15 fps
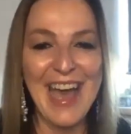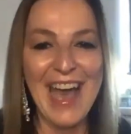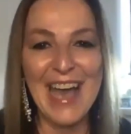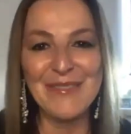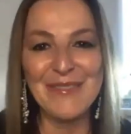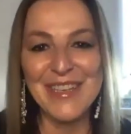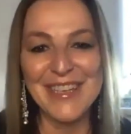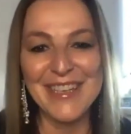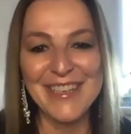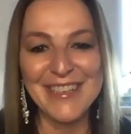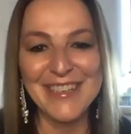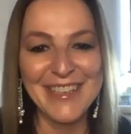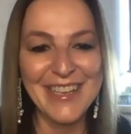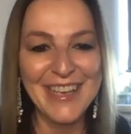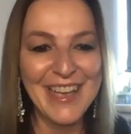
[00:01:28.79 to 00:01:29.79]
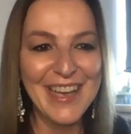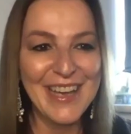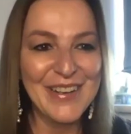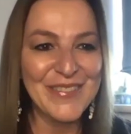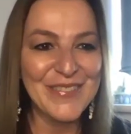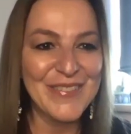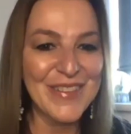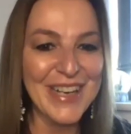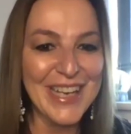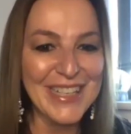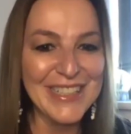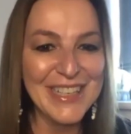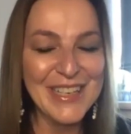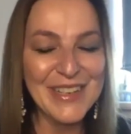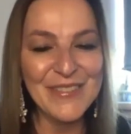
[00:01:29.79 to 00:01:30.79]
I mean,
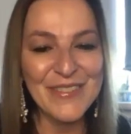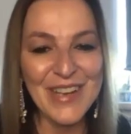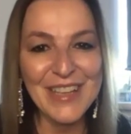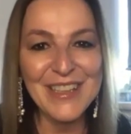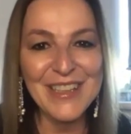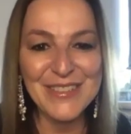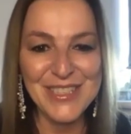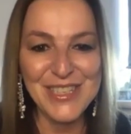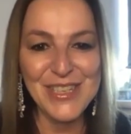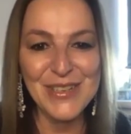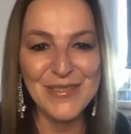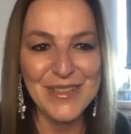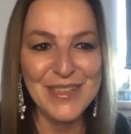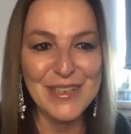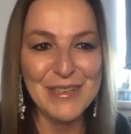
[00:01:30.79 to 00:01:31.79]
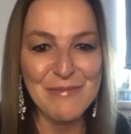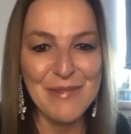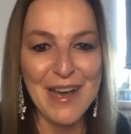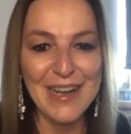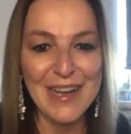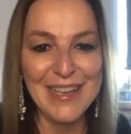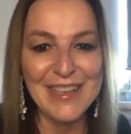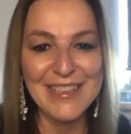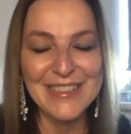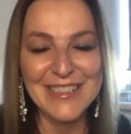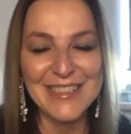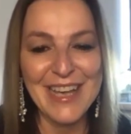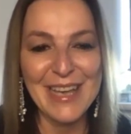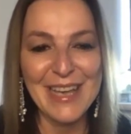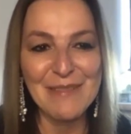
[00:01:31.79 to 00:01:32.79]
what you do with your body is
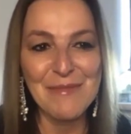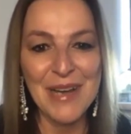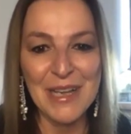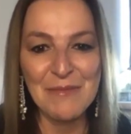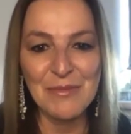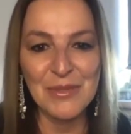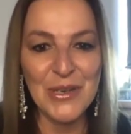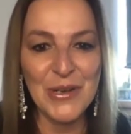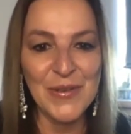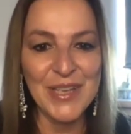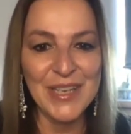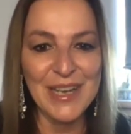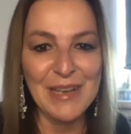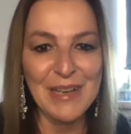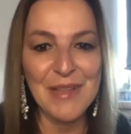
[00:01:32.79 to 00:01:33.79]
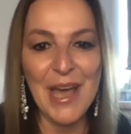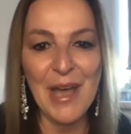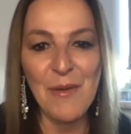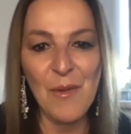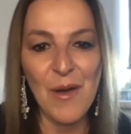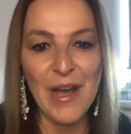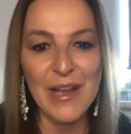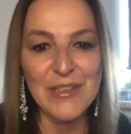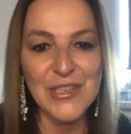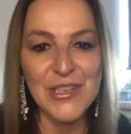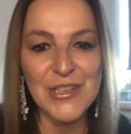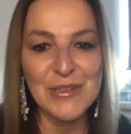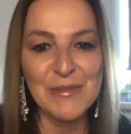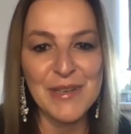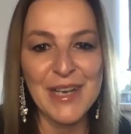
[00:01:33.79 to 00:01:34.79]
like mind blowing. I watch
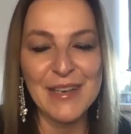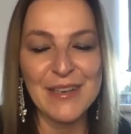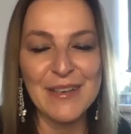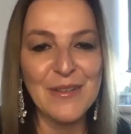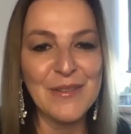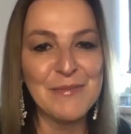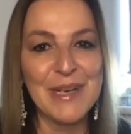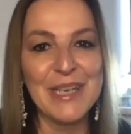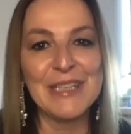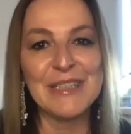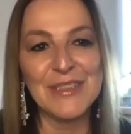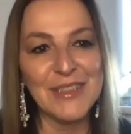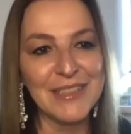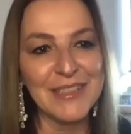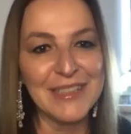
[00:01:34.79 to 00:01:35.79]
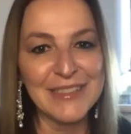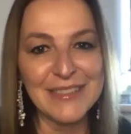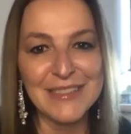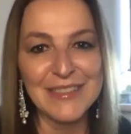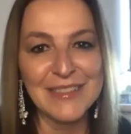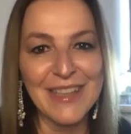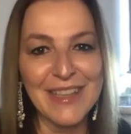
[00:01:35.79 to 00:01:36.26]
you. I'm like, oh my goodness.